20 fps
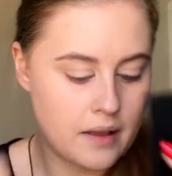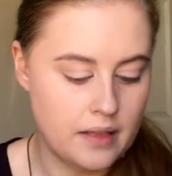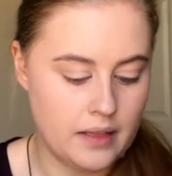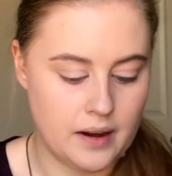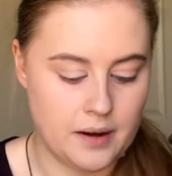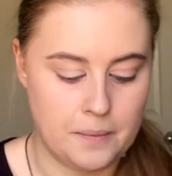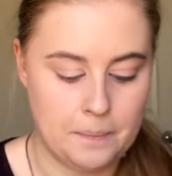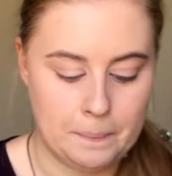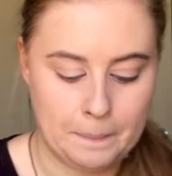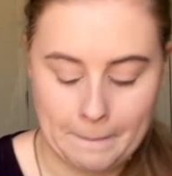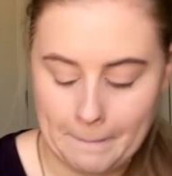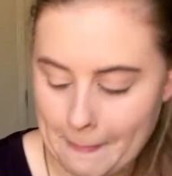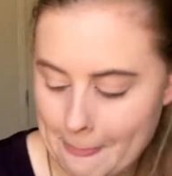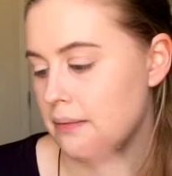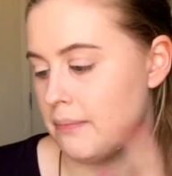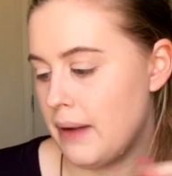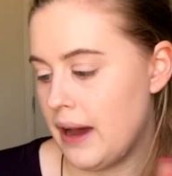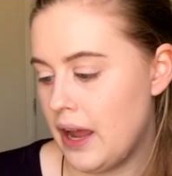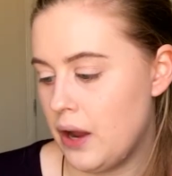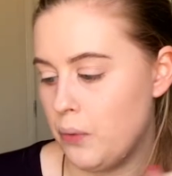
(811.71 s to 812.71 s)
There.
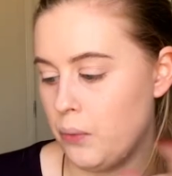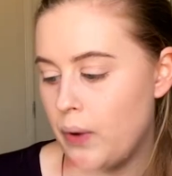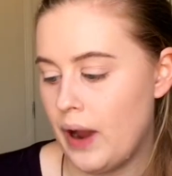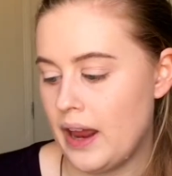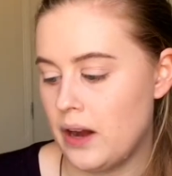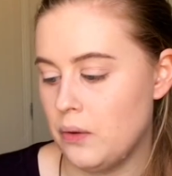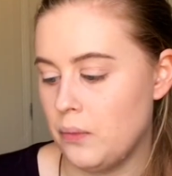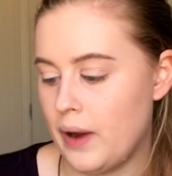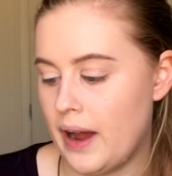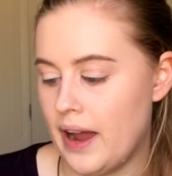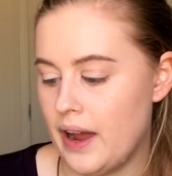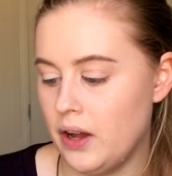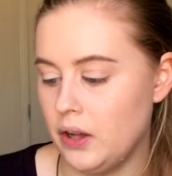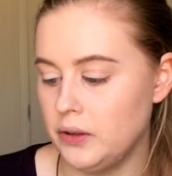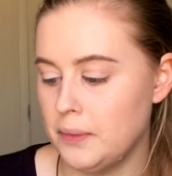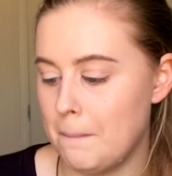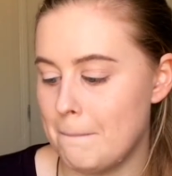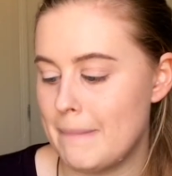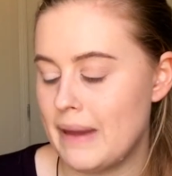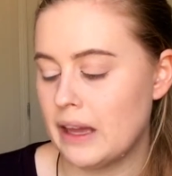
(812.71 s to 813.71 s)
With my Wet n
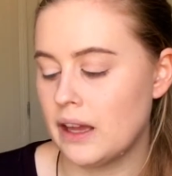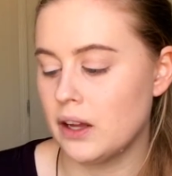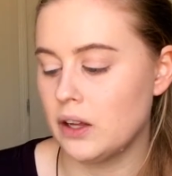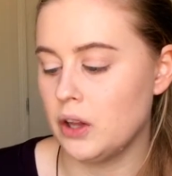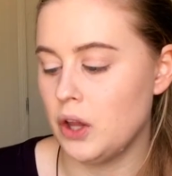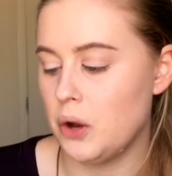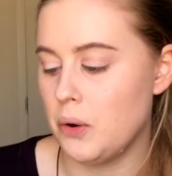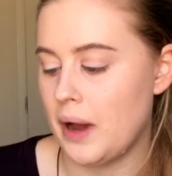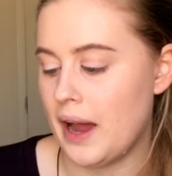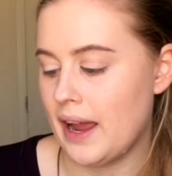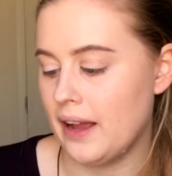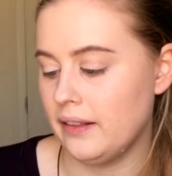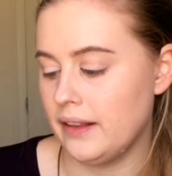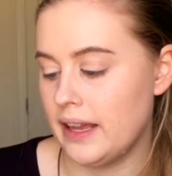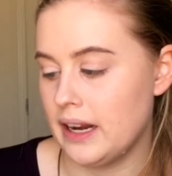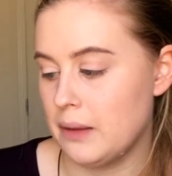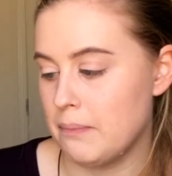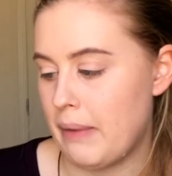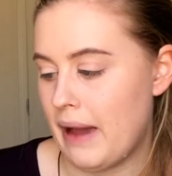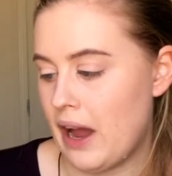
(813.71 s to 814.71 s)
Wild Mega Glow
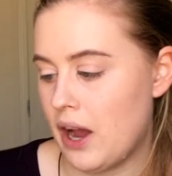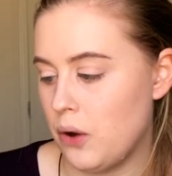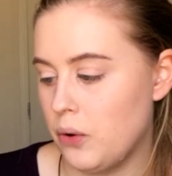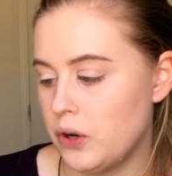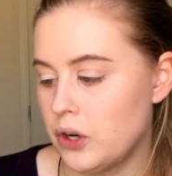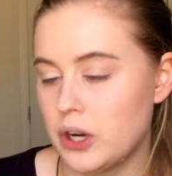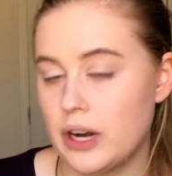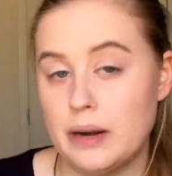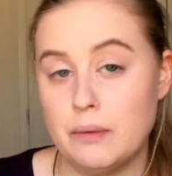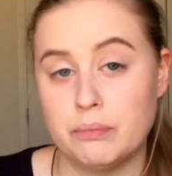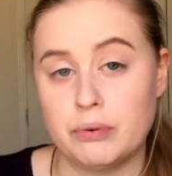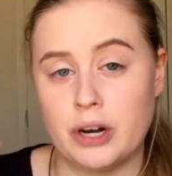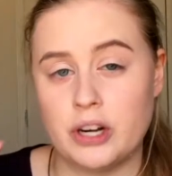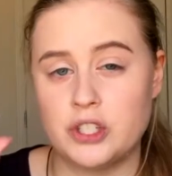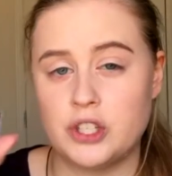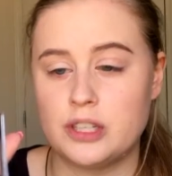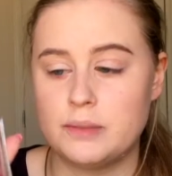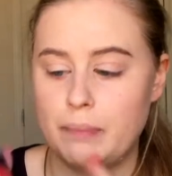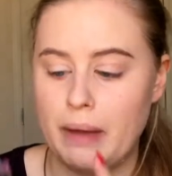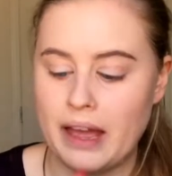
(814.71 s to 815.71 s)
Highlighting Powder in
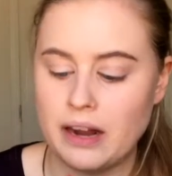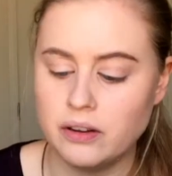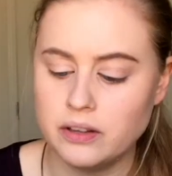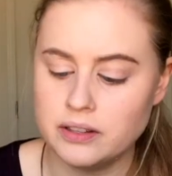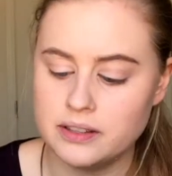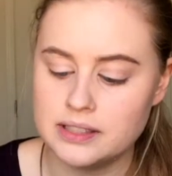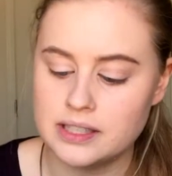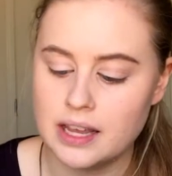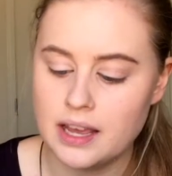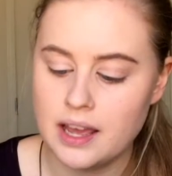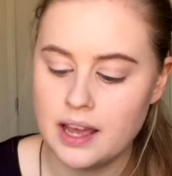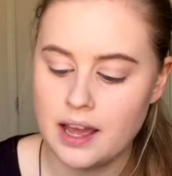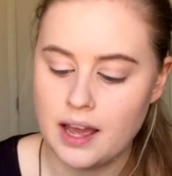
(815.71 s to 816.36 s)
Precious Petals.